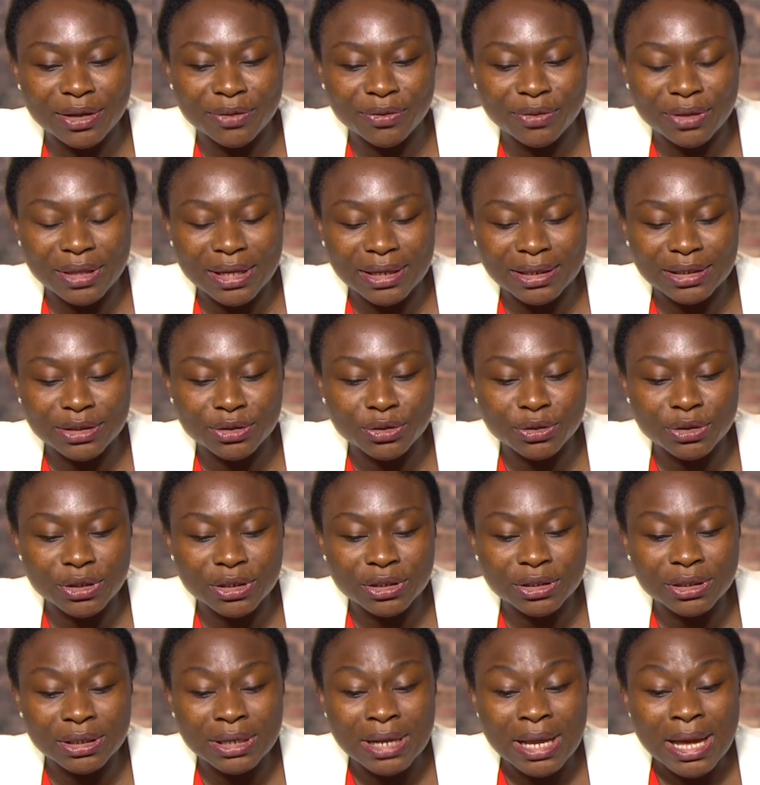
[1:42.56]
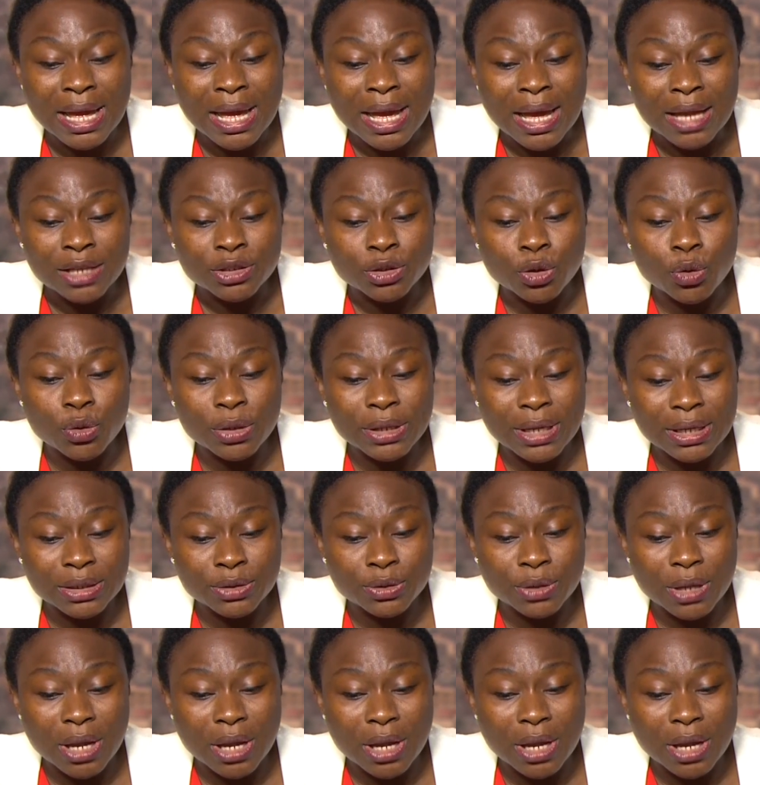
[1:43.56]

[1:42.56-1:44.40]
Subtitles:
you for that introduction. So yes,